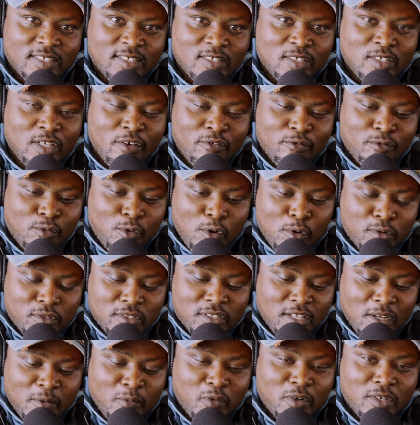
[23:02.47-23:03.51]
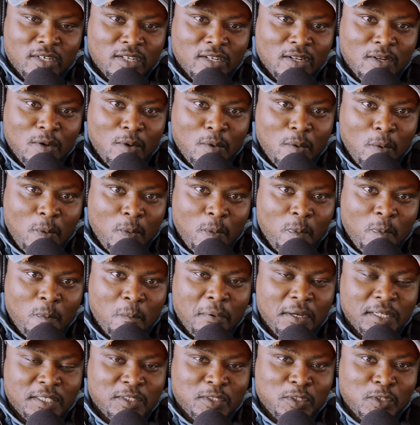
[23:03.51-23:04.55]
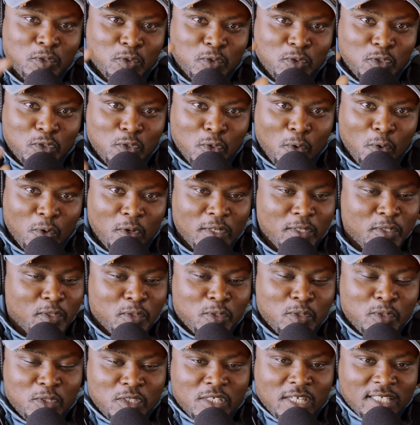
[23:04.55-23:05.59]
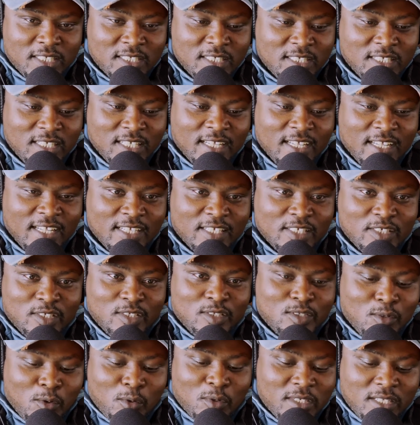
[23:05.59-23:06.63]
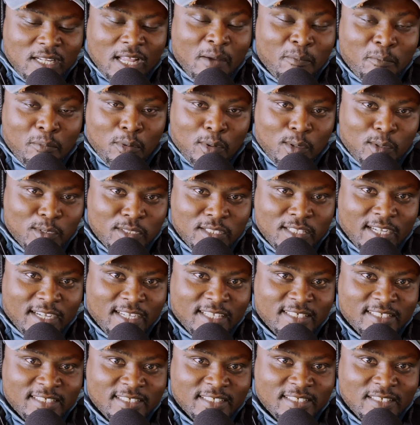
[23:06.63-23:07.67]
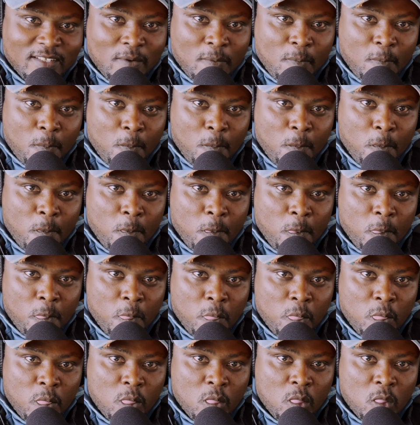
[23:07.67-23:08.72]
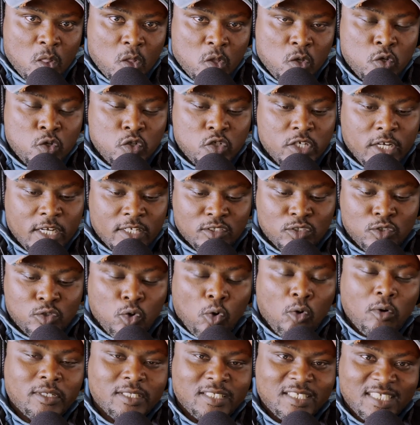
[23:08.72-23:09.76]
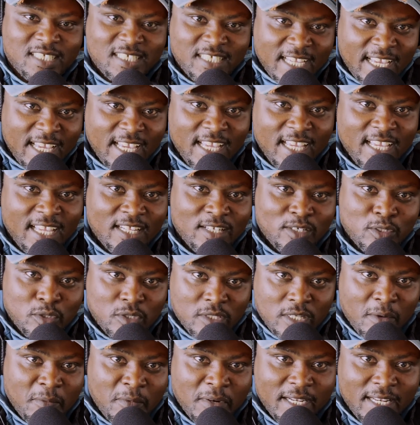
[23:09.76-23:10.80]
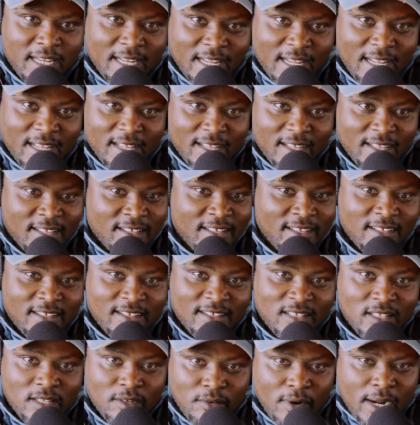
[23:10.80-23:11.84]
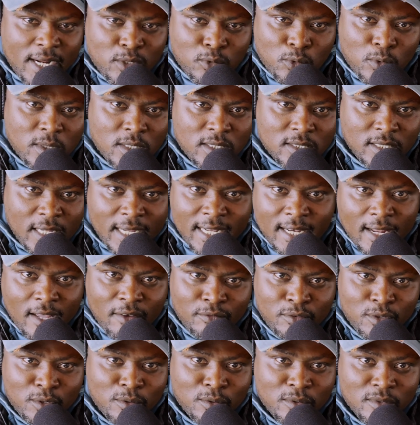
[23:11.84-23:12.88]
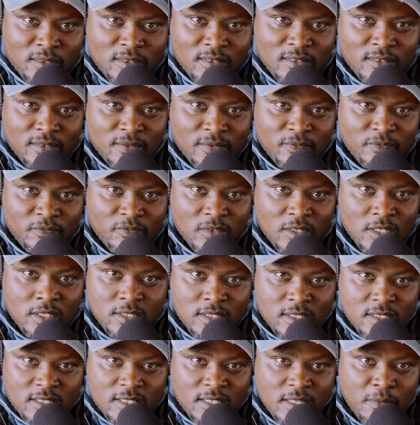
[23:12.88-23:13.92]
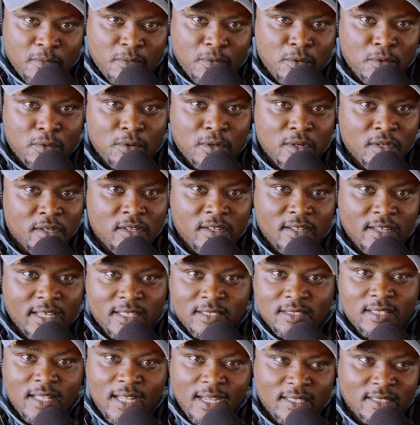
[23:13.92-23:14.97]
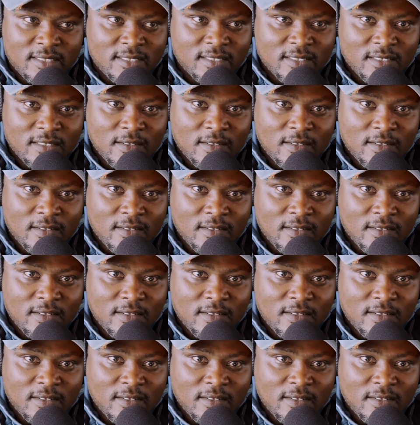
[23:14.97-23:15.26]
You have wronged someone, but you just don't apologize. You just don't say to someone the right words, I love you. It's as simple as that.